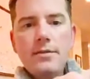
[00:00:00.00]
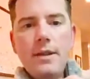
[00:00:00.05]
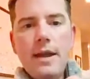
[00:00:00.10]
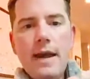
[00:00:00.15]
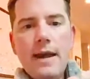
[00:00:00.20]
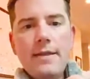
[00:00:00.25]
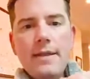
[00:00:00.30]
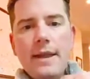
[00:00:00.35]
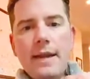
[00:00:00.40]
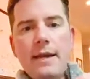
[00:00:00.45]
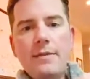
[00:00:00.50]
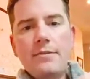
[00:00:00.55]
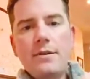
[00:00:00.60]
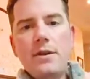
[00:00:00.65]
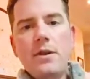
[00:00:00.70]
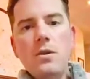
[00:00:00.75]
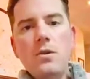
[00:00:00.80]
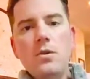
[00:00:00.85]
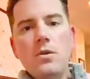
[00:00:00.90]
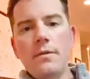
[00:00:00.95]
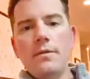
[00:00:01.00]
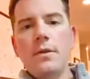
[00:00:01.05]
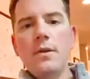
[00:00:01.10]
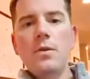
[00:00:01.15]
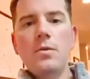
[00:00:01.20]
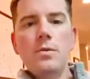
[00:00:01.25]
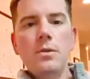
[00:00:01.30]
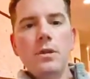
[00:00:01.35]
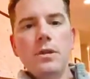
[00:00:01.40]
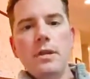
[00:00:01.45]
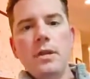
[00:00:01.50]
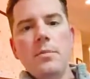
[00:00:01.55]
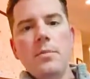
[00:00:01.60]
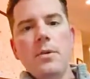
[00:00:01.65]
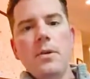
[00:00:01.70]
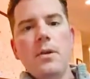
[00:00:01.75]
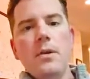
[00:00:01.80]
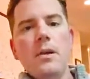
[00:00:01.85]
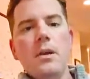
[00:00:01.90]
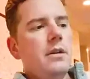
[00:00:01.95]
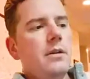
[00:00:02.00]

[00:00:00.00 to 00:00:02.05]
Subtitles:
flat, that have no real nipple.